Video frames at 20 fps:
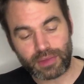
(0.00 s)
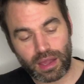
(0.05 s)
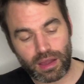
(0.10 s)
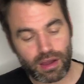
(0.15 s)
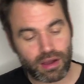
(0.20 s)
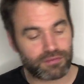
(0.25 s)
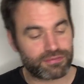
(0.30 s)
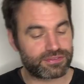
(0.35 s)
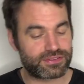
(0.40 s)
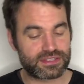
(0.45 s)

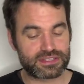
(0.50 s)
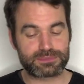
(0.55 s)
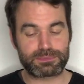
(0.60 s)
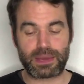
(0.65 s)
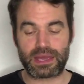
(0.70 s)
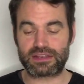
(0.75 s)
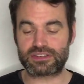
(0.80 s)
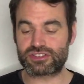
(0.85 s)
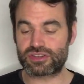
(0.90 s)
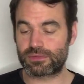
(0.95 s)
of the
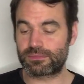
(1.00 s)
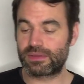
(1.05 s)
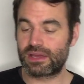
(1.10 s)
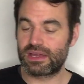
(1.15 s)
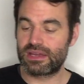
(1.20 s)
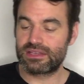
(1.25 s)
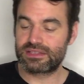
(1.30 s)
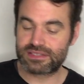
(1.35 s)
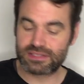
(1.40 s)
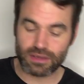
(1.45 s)
spectrum,
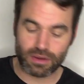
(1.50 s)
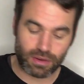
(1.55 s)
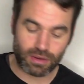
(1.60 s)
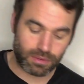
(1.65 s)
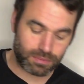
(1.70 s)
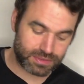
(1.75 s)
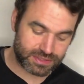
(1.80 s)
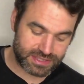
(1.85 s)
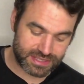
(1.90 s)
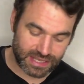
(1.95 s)
so I
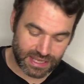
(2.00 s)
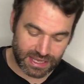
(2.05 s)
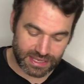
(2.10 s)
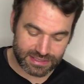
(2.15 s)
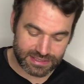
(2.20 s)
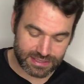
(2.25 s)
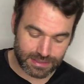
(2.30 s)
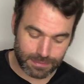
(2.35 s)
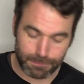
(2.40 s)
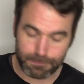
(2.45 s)
would say
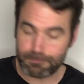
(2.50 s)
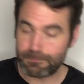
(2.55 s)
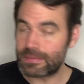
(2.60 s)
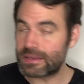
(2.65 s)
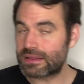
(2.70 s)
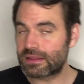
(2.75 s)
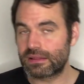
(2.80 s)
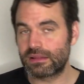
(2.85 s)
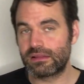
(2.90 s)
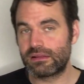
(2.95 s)
it's a
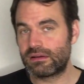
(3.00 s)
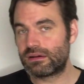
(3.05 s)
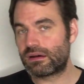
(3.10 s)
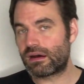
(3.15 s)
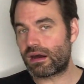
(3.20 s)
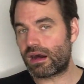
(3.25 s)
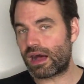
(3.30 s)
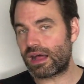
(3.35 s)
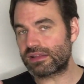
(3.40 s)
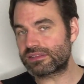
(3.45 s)
middle
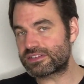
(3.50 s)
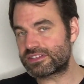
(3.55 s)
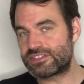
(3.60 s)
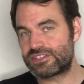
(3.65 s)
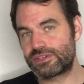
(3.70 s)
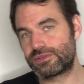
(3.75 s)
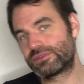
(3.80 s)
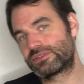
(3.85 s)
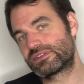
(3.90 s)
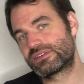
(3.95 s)

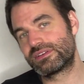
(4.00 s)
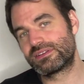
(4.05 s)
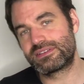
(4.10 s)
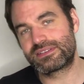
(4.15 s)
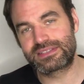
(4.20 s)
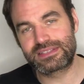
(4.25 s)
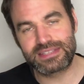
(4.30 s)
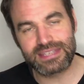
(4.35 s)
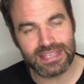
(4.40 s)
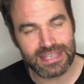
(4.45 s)
altitude
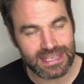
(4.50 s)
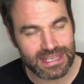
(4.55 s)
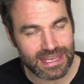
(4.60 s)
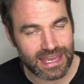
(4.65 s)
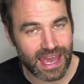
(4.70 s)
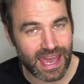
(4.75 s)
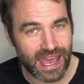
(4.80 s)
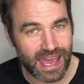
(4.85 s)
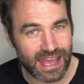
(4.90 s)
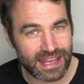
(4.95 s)

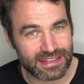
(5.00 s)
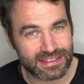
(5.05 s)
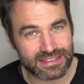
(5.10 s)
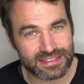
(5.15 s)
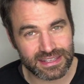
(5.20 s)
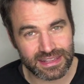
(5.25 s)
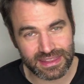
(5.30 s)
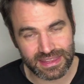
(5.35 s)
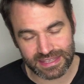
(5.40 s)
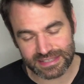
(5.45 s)
tea, and
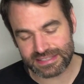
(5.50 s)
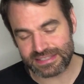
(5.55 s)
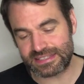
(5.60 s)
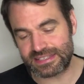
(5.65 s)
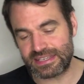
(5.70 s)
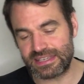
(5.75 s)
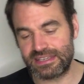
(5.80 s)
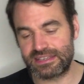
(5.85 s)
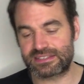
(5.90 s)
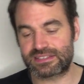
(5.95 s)
this
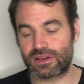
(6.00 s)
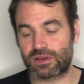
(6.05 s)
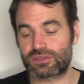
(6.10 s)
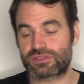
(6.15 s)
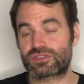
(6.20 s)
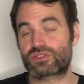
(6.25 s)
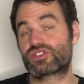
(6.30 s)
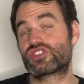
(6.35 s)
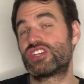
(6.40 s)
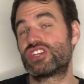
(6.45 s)
tea is
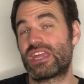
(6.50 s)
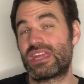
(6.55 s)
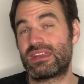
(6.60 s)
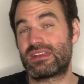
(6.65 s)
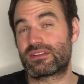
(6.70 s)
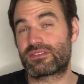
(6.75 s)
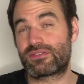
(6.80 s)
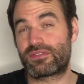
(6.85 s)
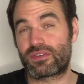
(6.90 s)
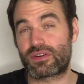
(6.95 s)
also
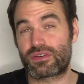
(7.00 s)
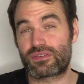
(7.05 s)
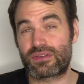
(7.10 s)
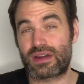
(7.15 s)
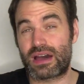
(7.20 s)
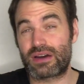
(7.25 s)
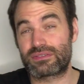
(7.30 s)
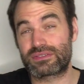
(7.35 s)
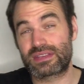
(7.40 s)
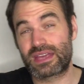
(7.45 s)
shaded for
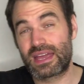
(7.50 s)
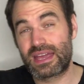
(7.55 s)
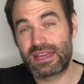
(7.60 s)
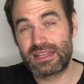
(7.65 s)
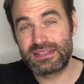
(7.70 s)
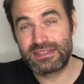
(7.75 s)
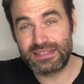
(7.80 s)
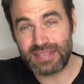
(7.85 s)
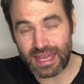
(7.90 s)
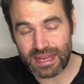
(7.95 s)
around
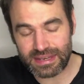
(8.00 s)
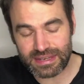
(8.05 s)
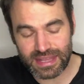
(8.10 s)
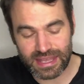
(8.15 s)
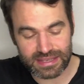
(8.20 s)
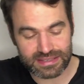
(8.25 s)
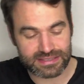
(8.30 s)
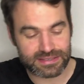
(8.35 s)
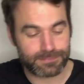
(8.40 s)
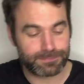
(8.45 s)
10
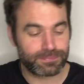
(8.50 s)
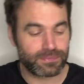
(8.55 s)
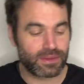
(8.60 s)
days.